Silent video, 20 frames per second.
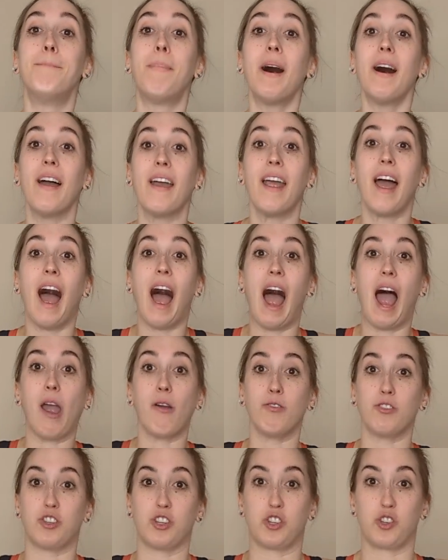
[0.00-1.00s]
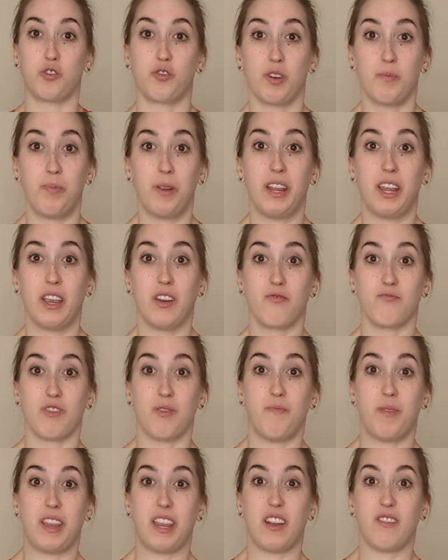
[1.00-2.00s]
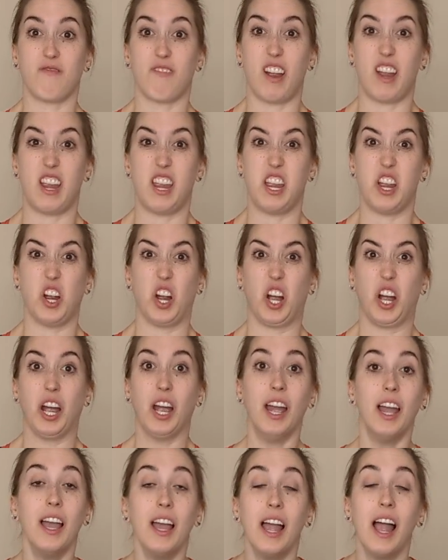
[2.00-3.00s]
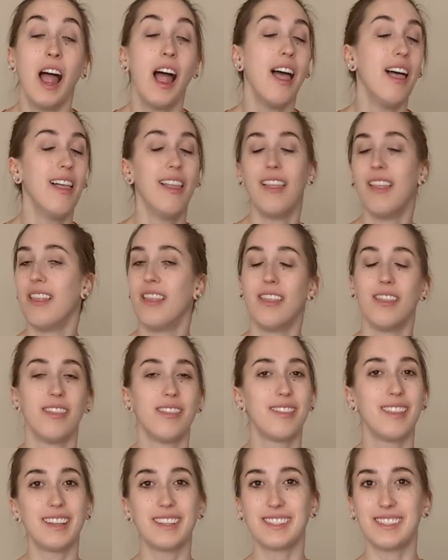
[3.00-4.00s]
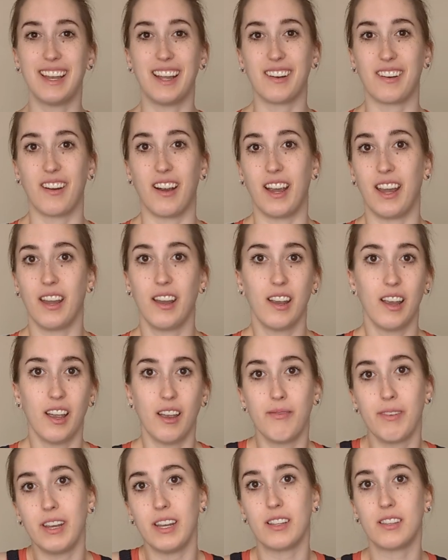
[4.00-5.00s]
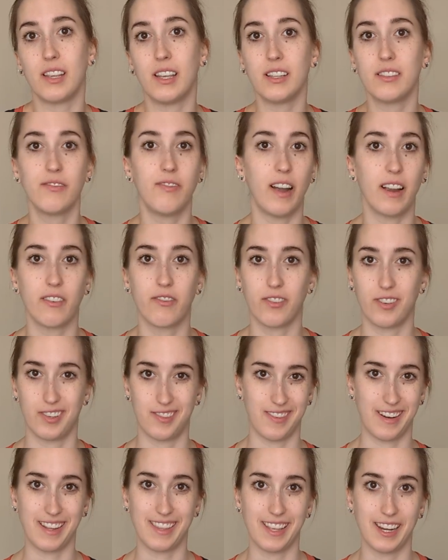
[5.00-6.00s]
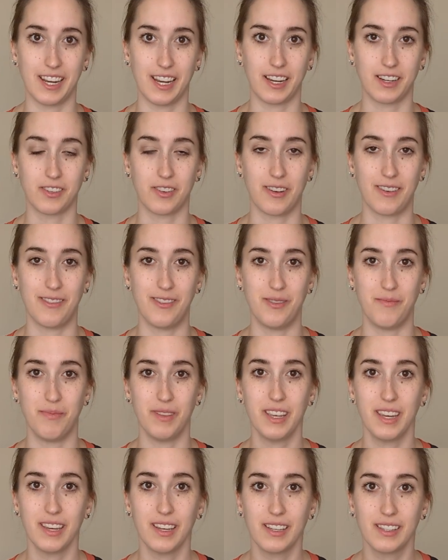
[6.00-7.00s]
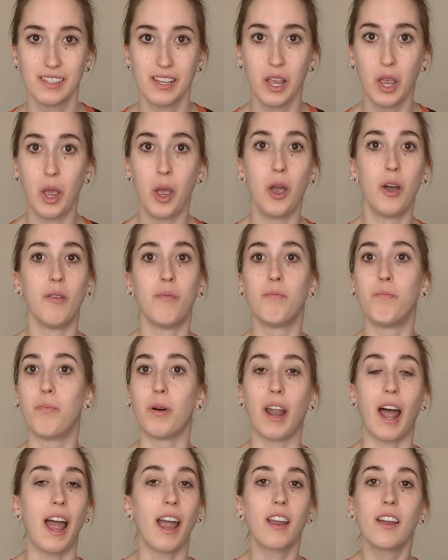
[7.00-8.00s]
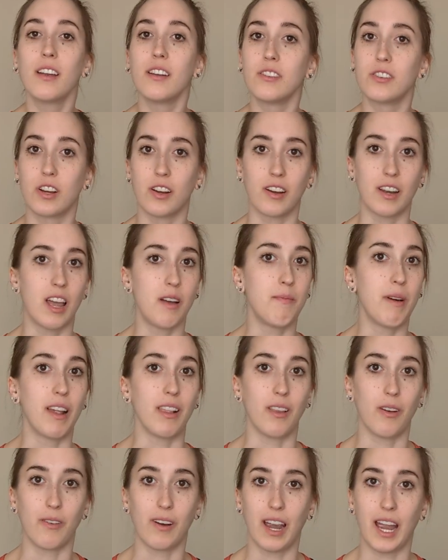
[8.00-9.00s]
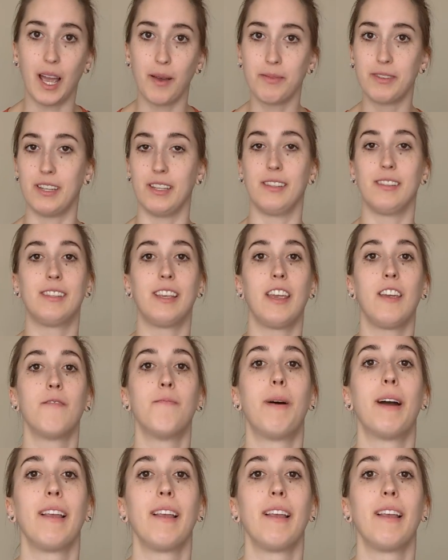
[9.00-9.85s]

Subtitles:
But I was just gripping it and ripping it right here. That's not great. I mean, it's fine for strengthening external obliques, but I couldn't turn on my lower abs to save